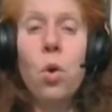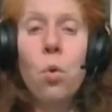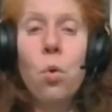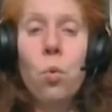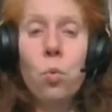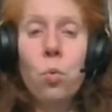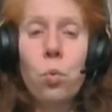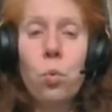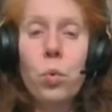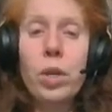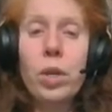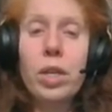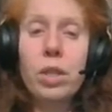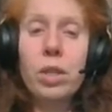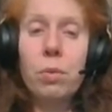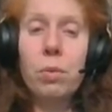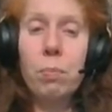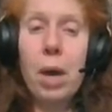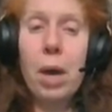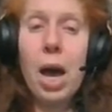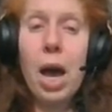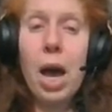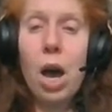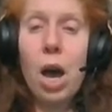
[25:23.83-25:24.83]
with
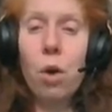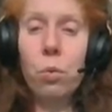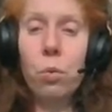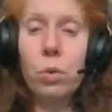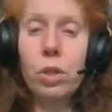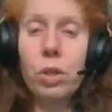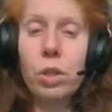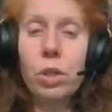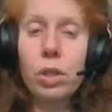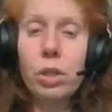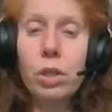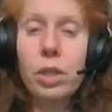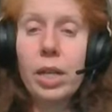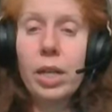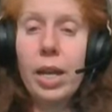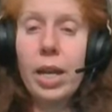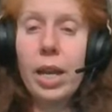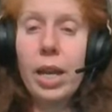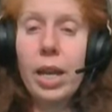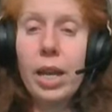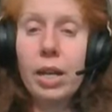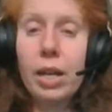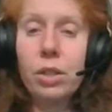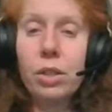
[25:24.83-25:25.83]
power
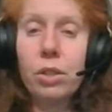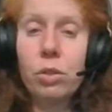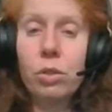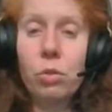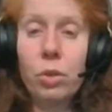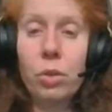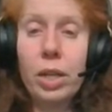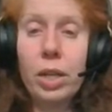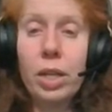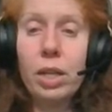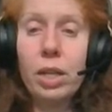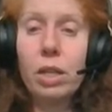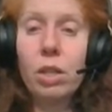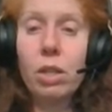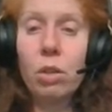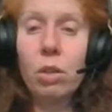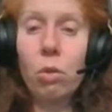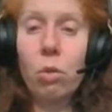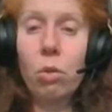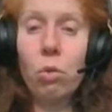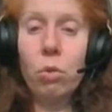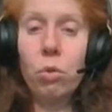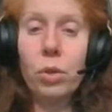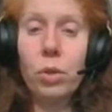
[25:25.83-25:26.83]
and great
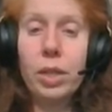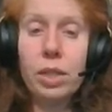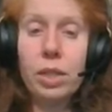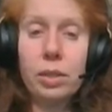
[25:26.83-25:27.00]
glory.